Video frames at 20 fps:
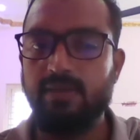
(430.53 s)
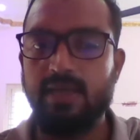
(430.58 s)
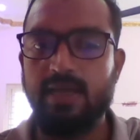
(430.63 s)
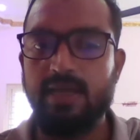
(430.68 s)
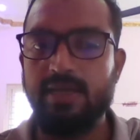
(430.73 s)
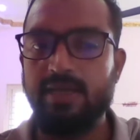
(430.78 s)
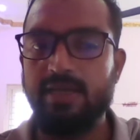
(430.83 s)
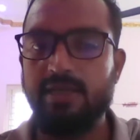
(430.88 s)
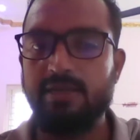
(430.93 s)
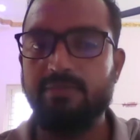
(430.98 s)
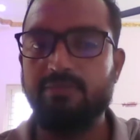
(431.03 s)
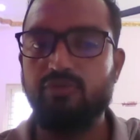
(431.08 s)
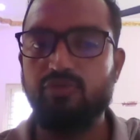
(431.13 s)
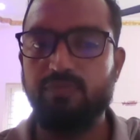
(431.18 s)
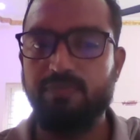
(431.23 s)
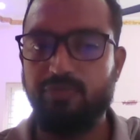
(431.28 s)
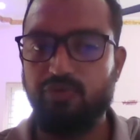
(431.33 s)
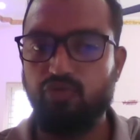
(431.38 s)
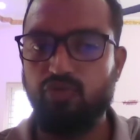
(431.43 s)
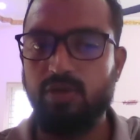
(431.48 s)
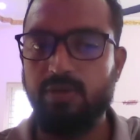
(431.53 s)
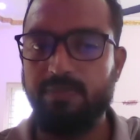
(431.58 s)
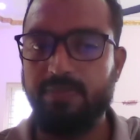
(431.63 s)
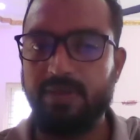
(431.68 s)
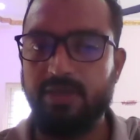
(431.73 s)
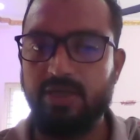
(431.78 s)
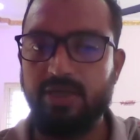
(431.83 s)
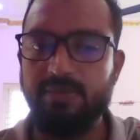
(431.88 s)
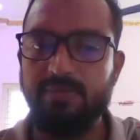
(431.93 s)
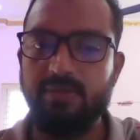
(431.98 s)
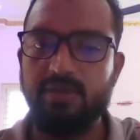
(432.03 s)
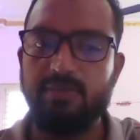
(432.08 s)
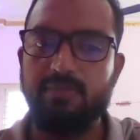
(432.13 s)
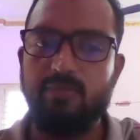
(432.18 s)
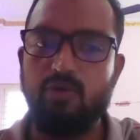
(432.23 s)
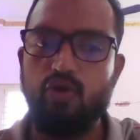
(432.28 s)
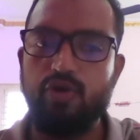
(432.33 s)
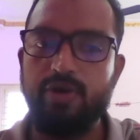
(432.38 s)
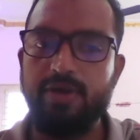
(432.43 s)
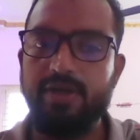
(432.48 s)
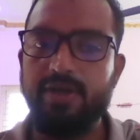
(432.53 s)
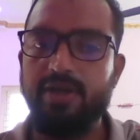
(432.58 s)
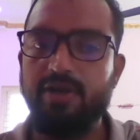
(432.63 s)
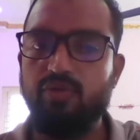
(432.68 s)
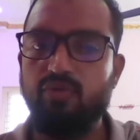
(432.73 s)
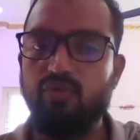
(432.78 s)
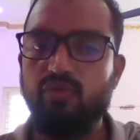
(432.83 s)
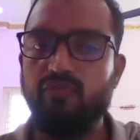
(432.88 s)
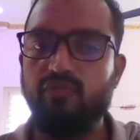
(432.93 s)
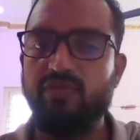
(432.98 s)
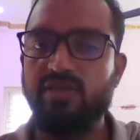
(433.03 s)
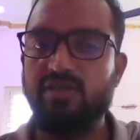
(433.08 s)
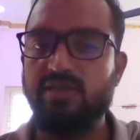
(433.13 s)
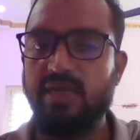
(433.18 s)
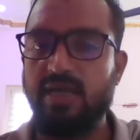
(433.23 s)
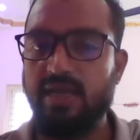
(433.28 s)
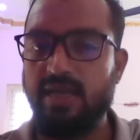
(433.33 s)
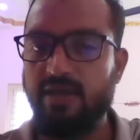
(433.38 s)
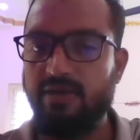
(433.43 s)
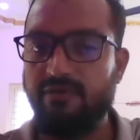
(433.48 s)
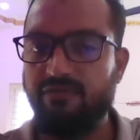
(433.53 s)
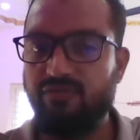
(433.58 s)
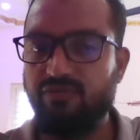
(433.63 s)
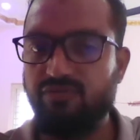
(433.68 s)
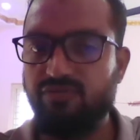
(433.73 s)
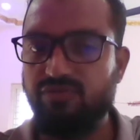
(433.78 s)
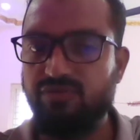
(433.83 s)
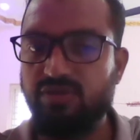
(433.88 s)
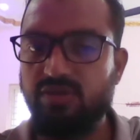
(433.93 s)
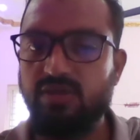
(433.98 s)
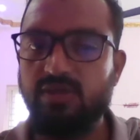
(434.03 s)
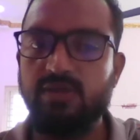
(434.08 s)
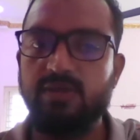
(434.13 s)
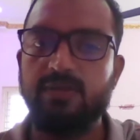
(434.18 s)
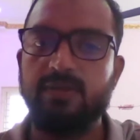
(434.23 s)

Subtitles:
9 a.m. to 12 p.m. The monitoring tool which I have used